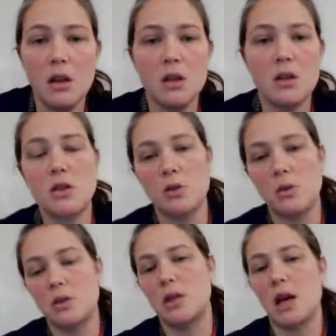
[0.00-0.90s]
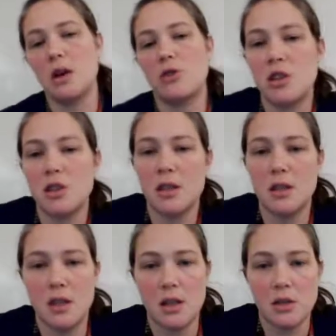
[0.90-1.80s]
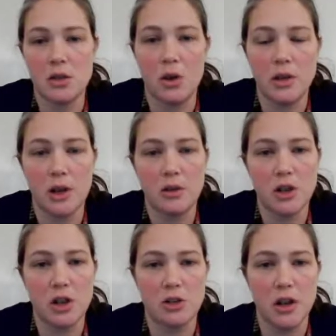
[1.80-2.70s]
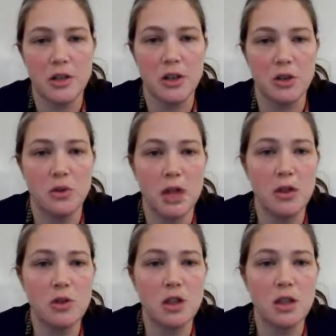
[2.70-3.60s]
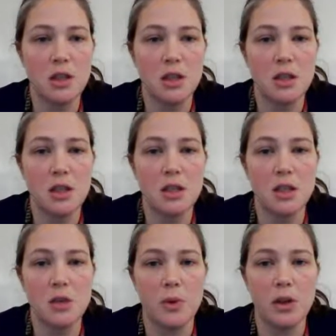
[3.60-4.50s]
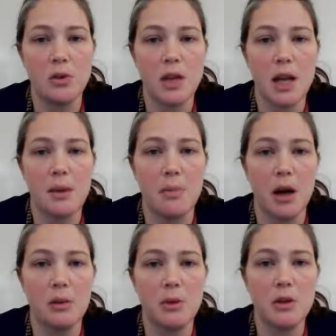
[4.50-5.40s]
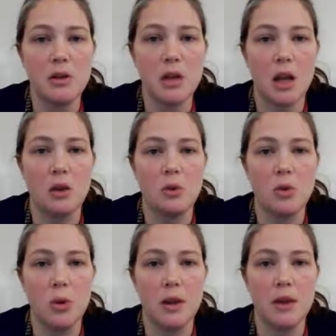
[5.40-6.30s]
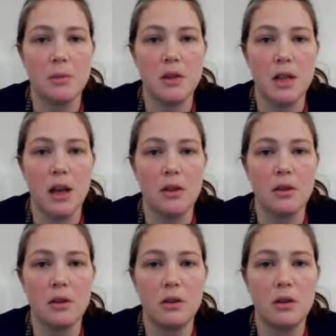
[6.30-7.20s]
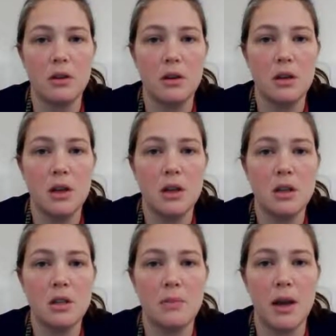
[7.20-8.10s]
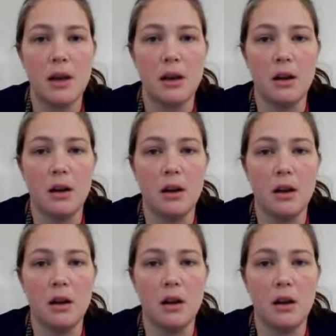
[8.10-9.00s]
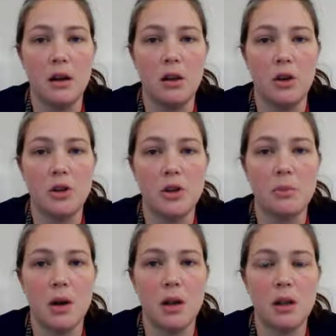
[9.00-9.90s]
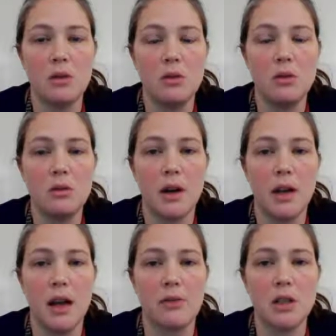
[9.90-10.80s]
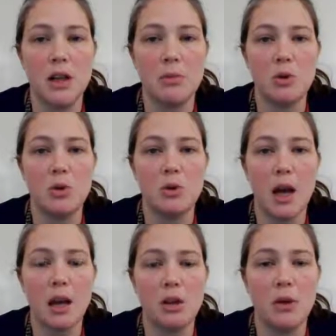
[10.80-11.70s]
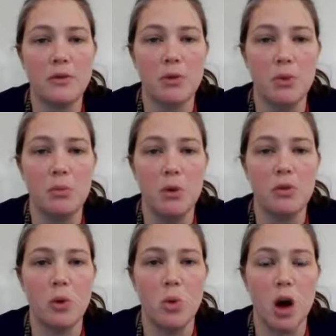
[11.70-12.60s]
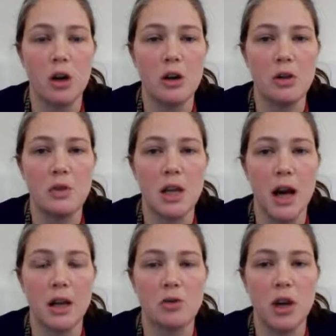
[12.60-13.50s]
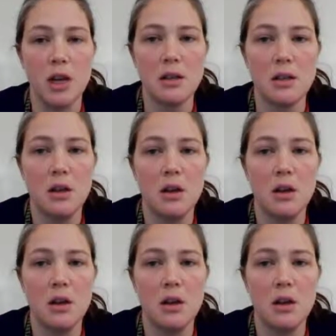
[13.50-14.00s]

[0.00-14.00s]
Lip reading: So dehydration synthesis or degradation hydrolysis. So dehydration synthesis is when you take monomers and you join them together to make a larger molecule, right? Every time you do that, you have to remove a water, you dehydrate it,